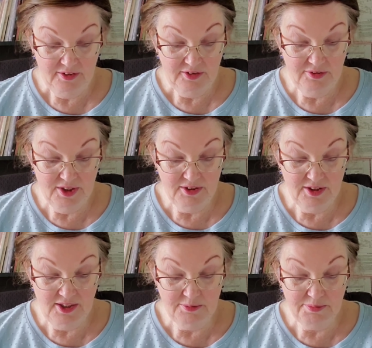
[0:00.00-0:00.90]
You are
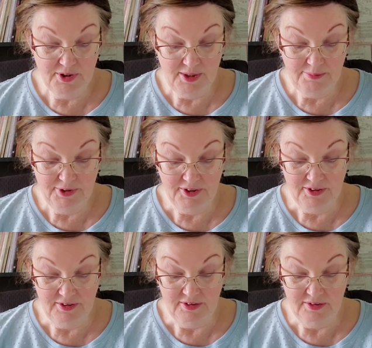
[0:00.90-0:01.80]
not
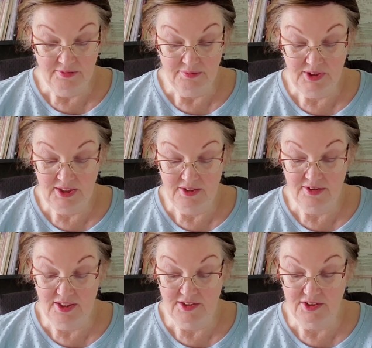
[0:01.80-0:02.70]
proper. We are
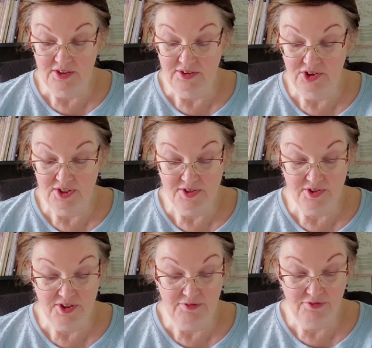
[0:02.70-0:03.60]
not
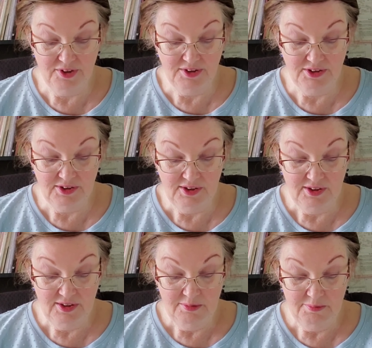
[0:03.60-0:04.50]
just different,
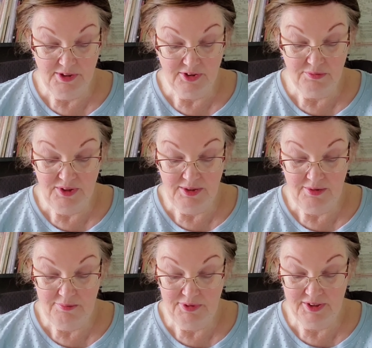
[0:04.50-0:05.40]
but
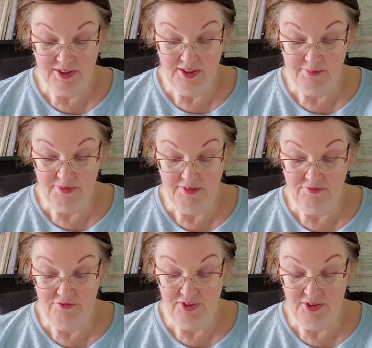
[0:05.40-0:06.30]
we become
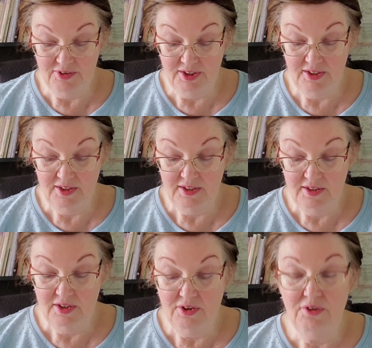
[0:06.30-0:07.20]
very
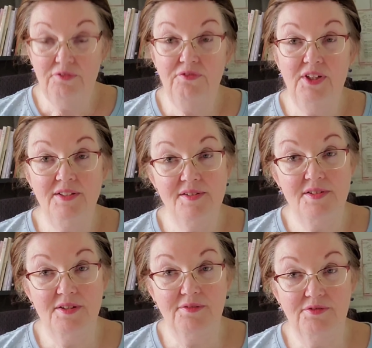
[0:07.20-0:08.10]

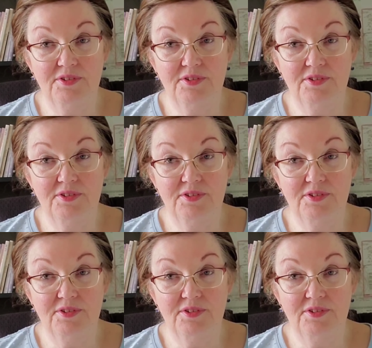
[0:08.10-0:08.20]
offensive.